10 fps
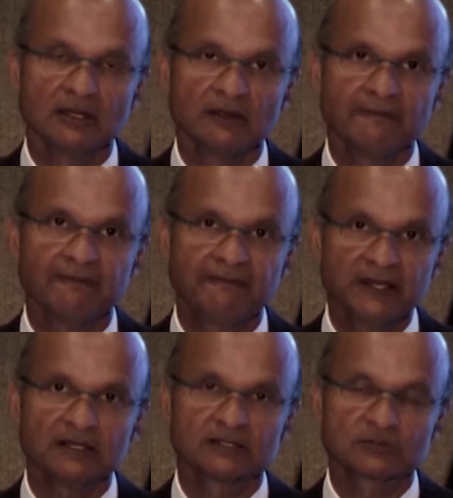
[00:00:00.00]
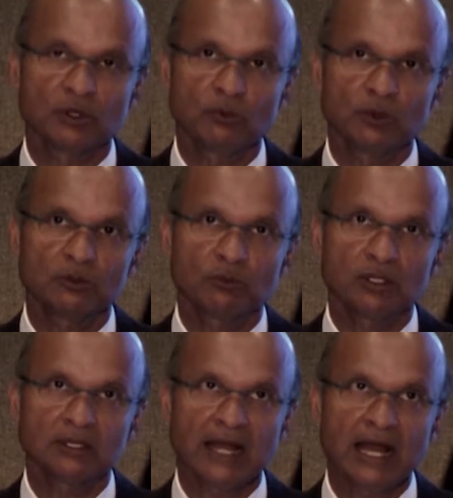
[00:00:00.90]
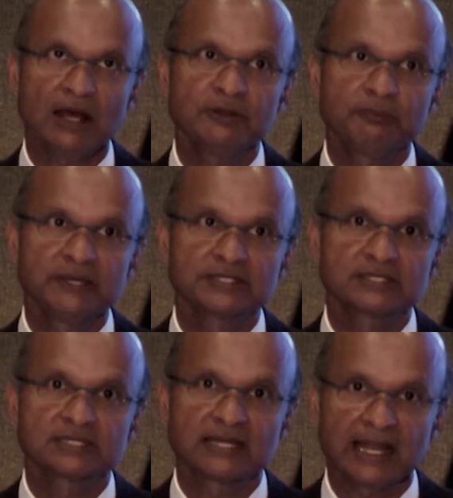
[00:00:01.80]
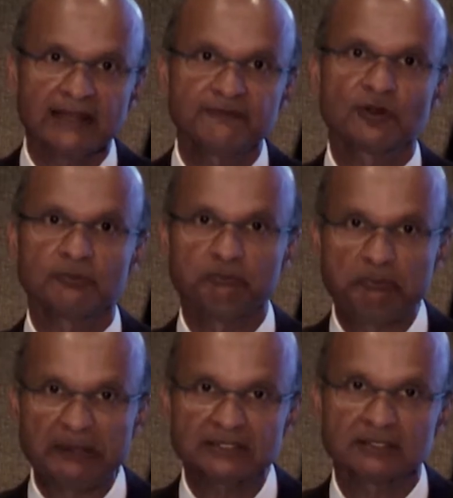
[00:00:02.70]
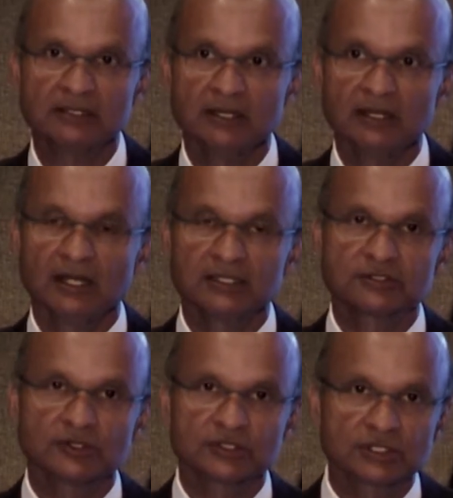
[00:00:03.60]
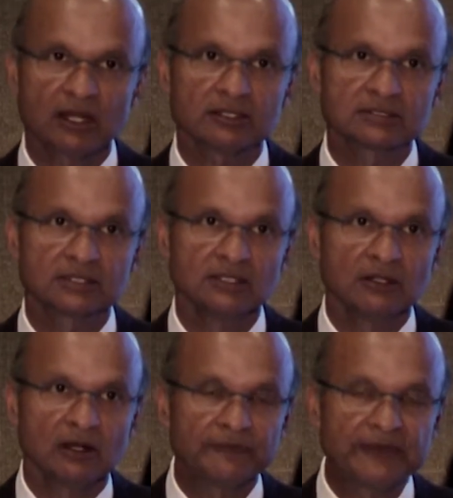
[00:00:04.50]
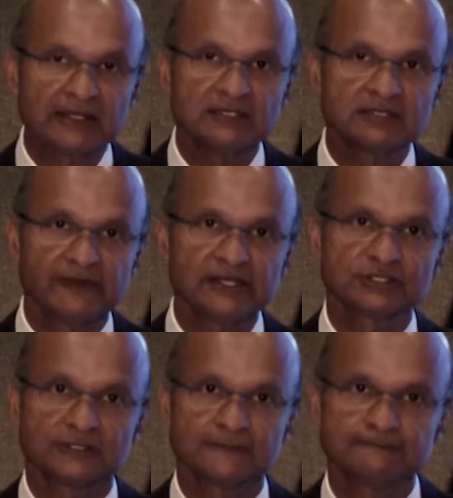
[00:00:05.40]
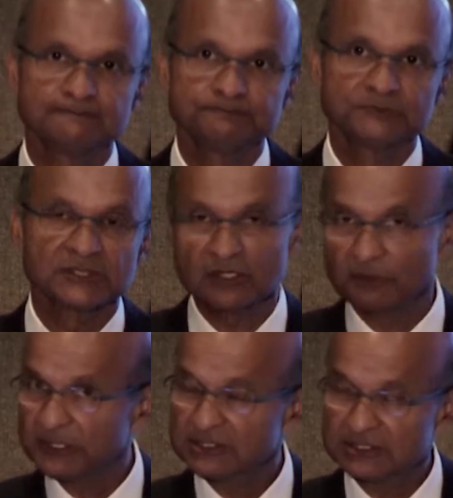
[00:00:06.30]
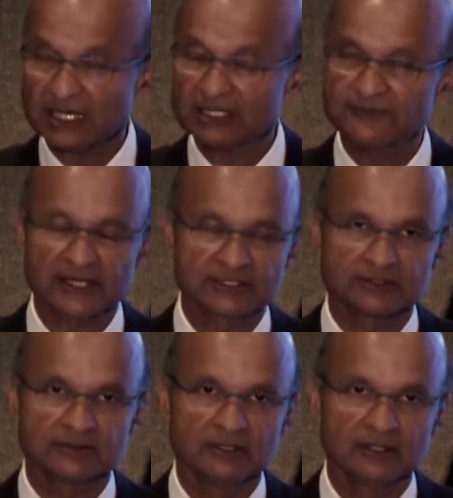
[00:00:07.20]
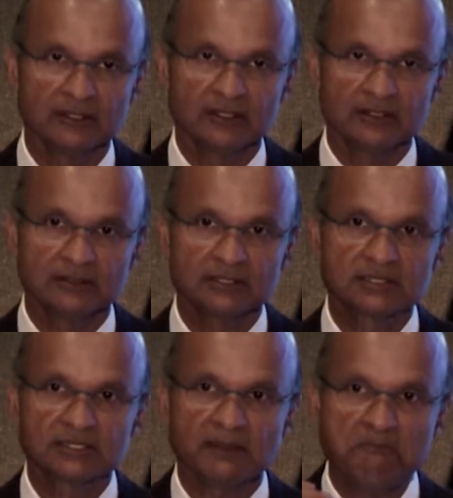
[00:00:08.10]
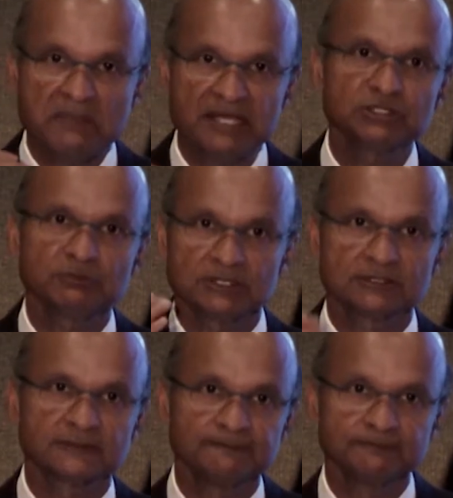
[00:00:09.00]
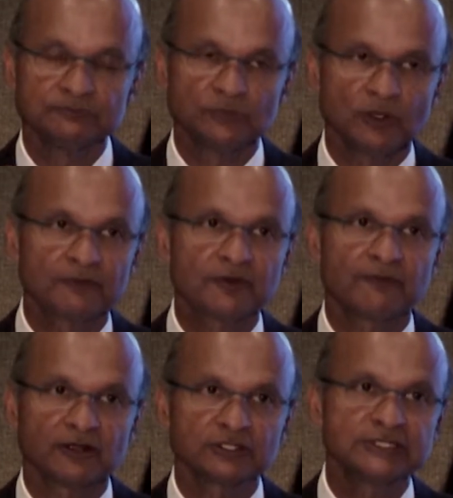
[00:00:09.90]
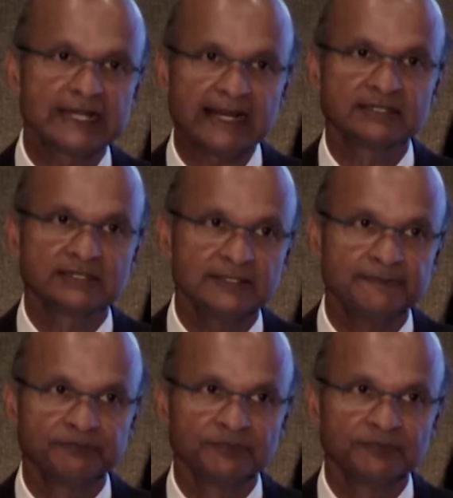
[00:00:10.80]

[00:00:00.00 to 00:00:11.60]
feels, how the patient's life got better as a result of that intervention. This is not patient satisfaction. This is a measurement of their functionality,